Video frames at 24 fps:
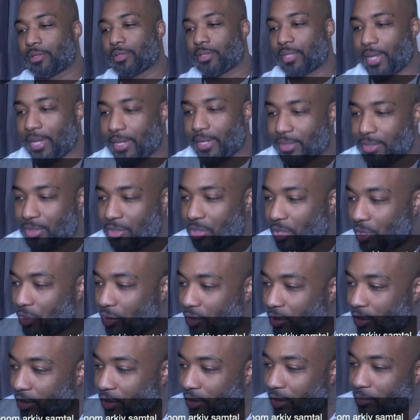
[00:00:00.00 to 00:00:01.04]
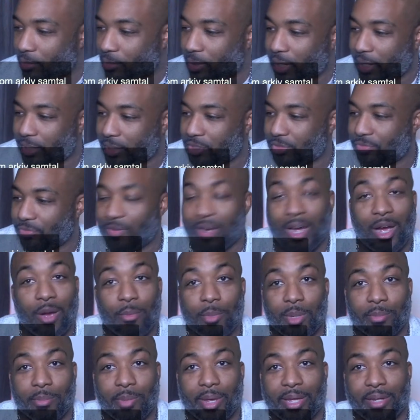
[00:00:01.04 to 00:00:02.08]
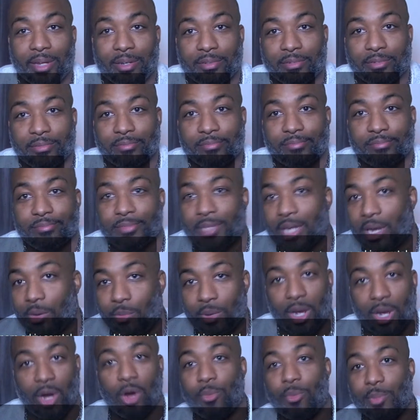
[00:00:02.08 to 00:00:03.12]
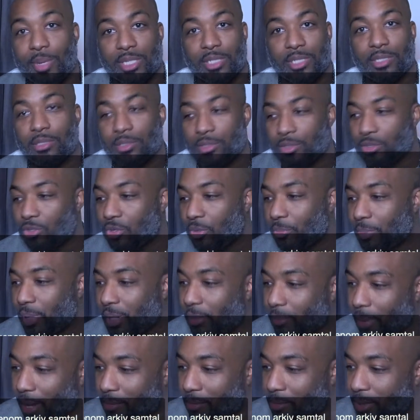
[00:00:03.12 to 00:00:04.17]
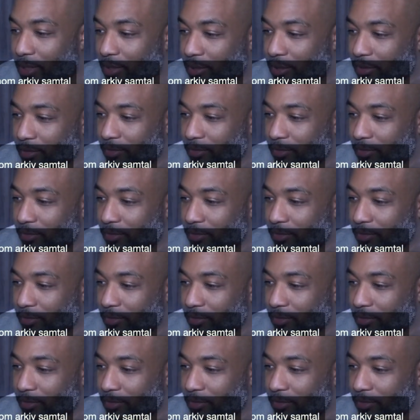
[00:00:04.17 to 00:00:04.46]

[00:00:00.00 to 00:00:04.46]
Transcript: Thanks, Daniel. I'm glad you found me, man. Now we homies. You and me, baby.